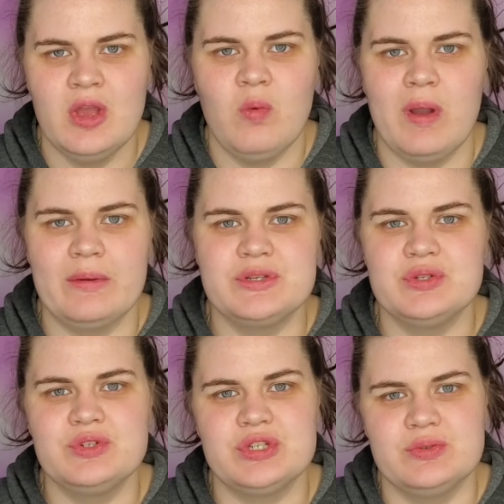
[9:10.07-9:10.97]
Why would
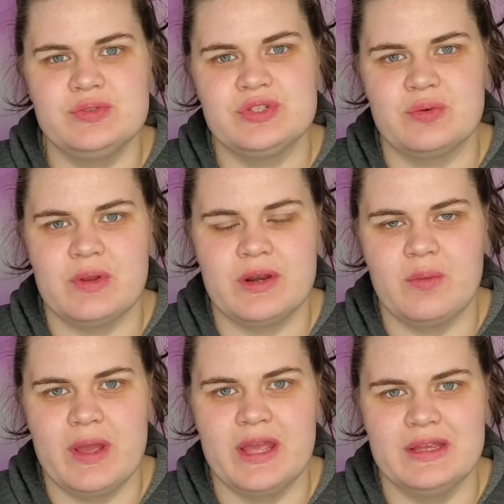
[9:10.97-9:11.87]
you choose to run
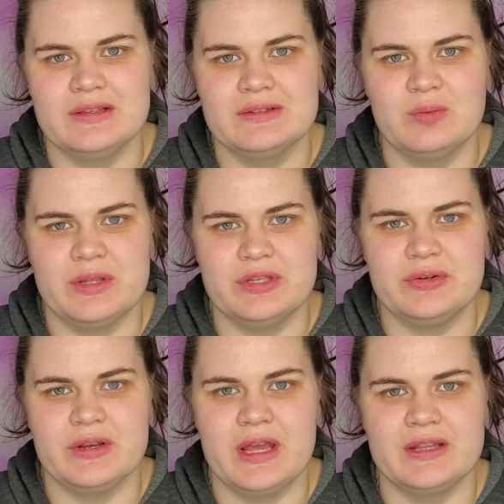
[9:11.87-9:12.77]
away when
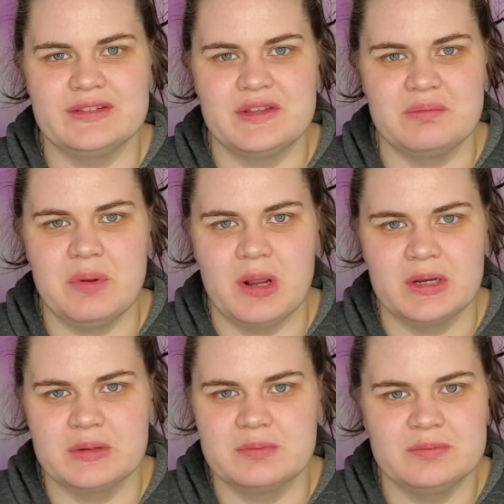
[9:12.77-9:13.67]
you're at some
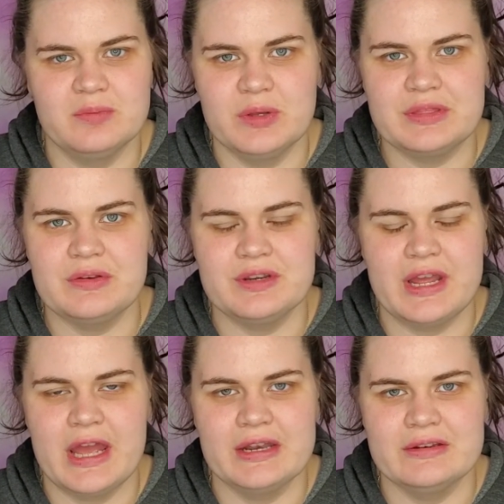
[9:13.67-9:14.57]
park with your
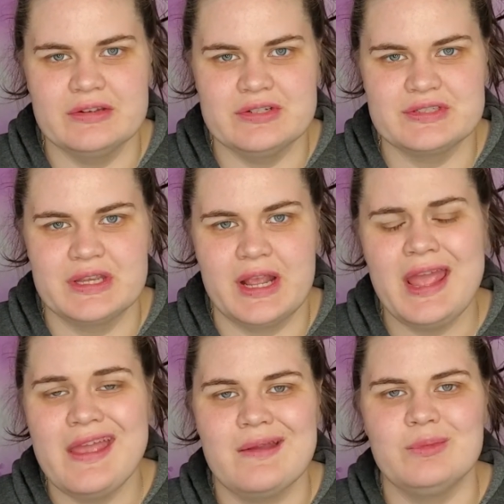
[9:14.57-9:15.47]
dad and you're just like,
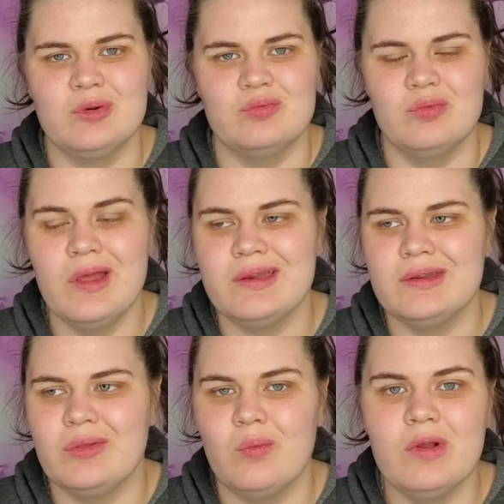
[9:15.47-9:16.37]
hey, I'm going to run
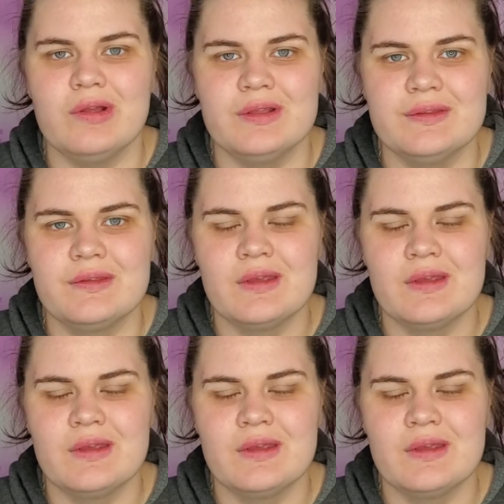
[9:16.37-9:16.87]
into the woods?